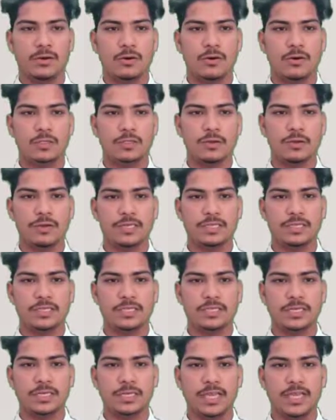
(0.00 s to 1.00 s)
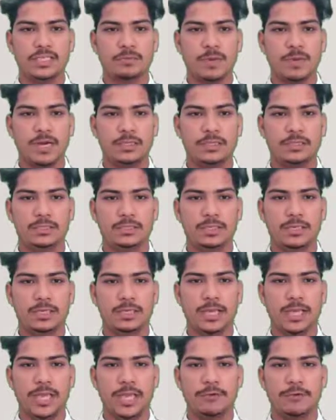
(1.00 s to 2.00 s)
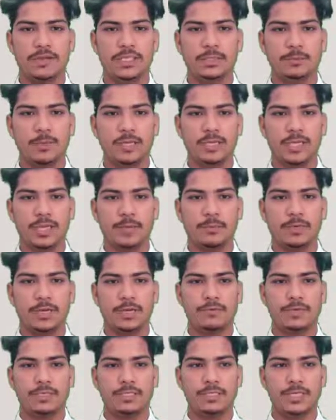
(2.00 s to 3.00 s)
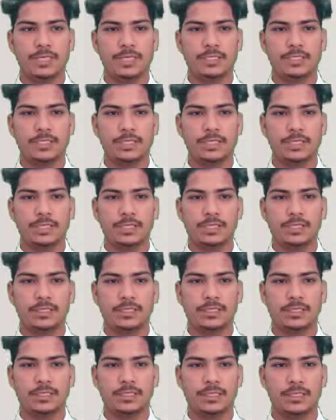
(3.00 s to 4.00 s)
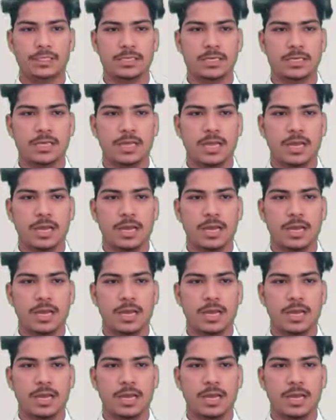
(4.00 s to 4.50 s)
Also, as the city expands, average per capita waste generation increases.